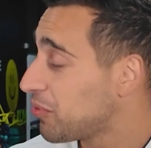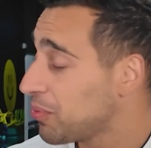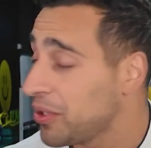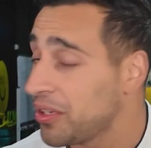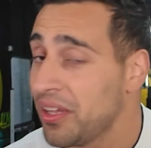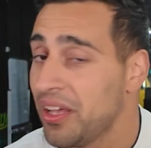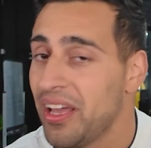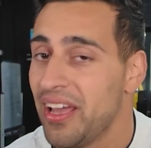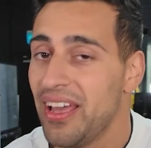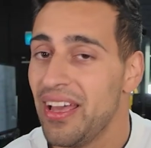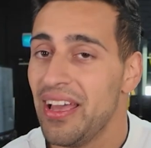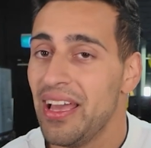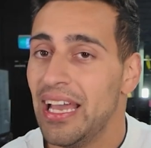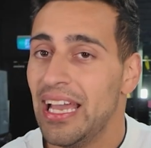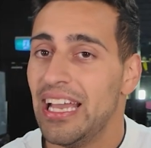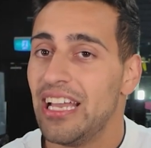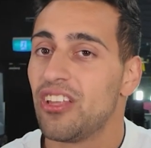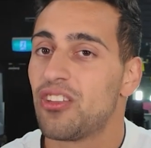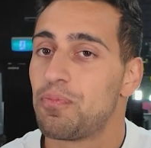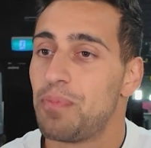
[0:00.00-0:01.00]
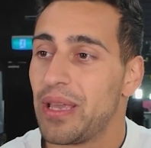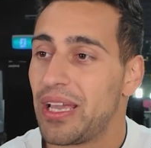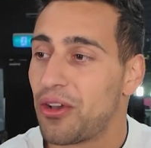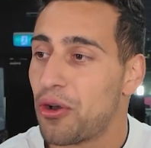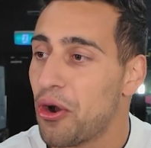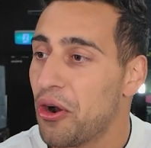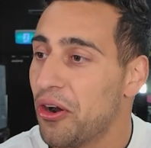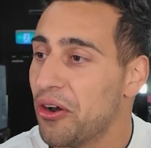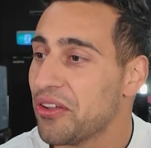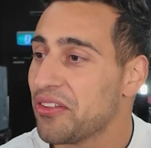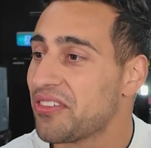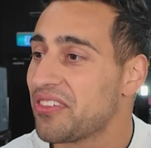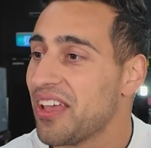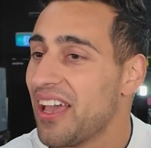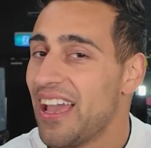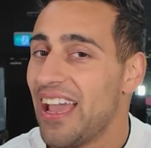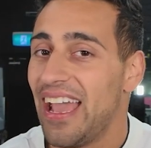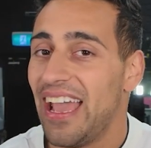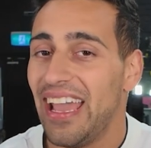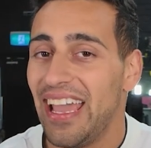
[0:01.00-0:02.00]
Usman is because
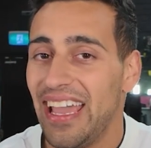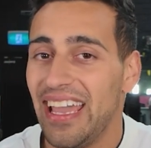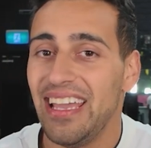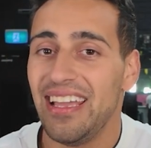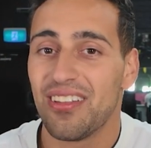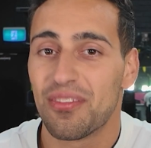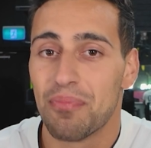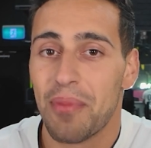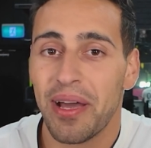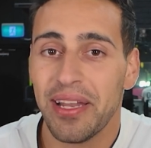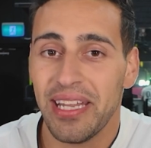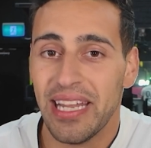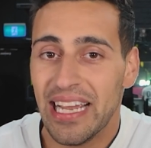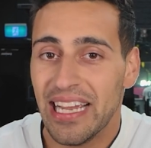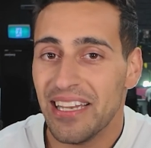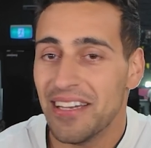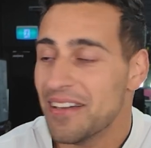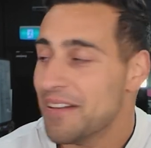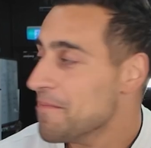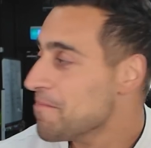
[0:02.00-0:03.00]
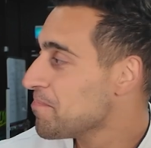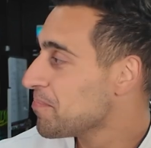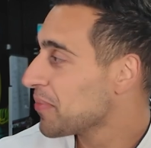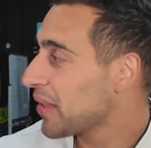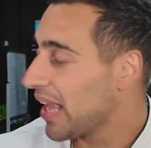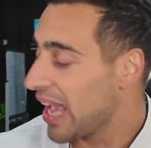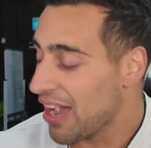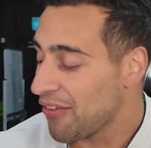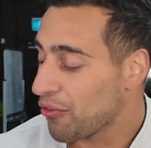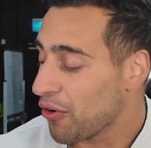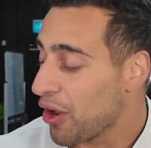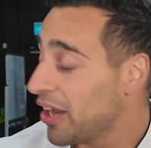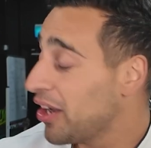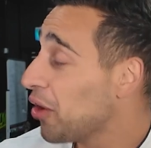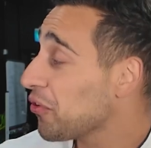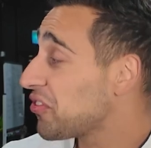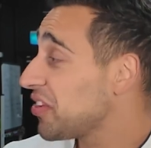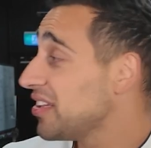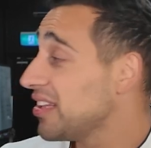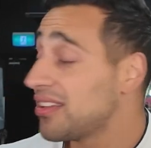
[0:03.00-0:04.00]
he's money. Everyone
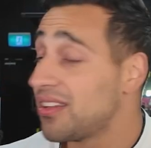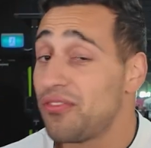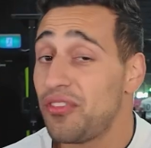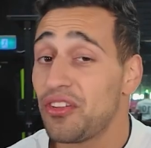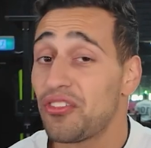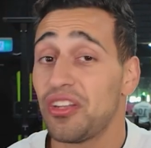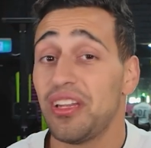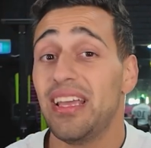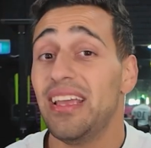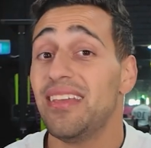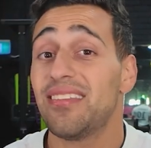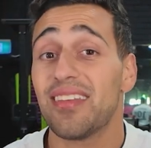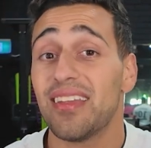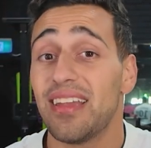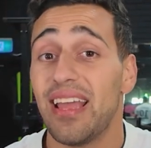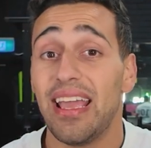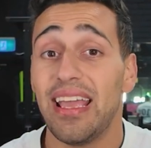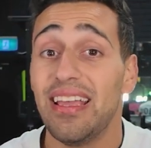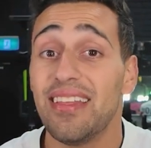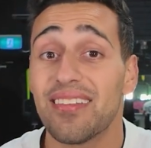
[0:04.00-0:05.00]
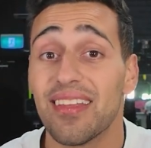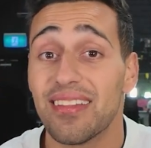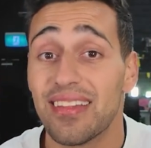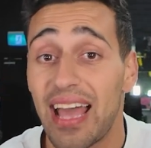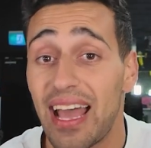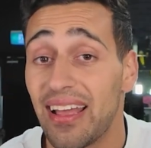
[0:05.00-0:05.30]
else in the division isn't